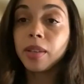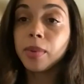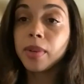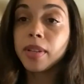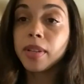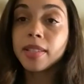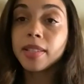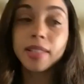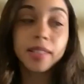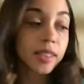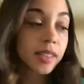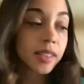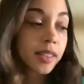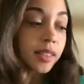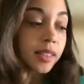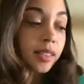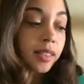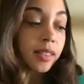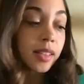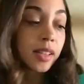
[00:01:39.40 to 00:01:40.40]
was,
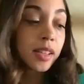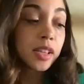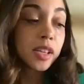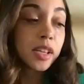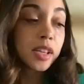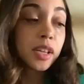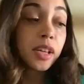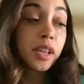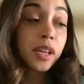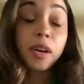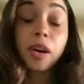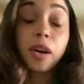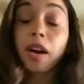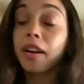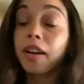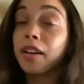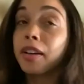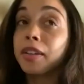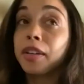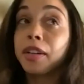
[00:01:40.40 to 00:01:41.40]
it
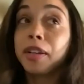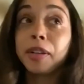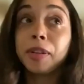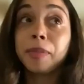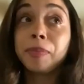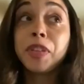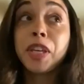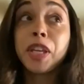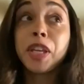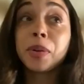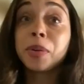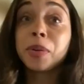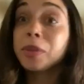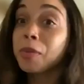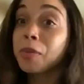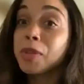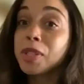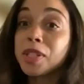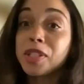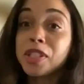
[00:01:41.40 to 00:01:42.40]

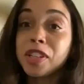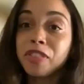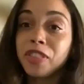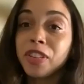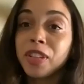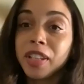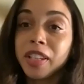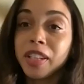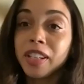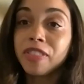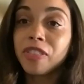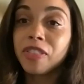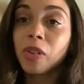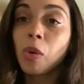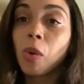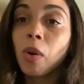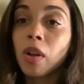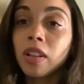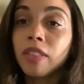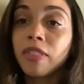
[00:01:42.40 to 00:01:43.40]
was a different year for
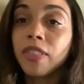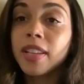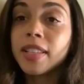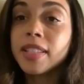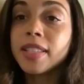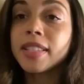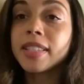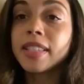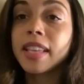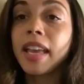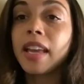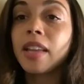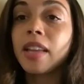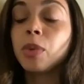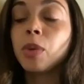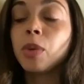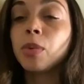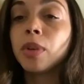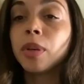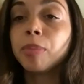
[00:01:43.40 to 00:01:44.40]
all of us. And
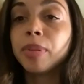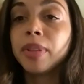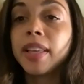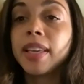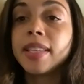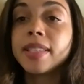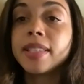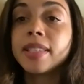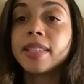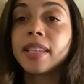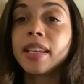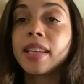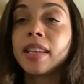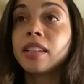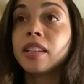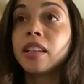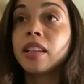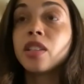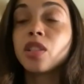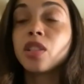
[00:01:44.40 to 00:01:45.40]
we were placed in
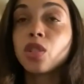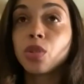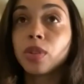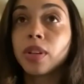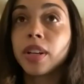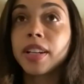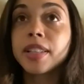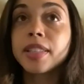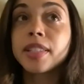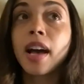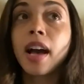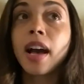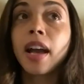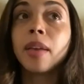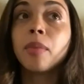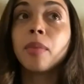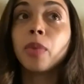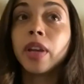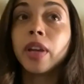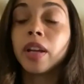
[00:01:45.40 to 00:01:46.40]
a historic
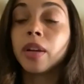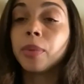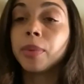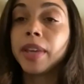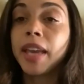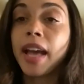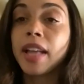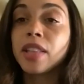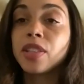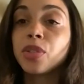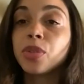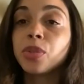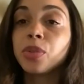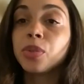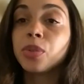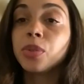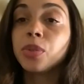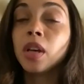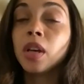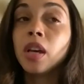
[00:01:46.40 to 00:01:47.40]
time where we had
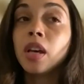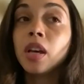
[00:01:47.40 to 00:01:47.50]
to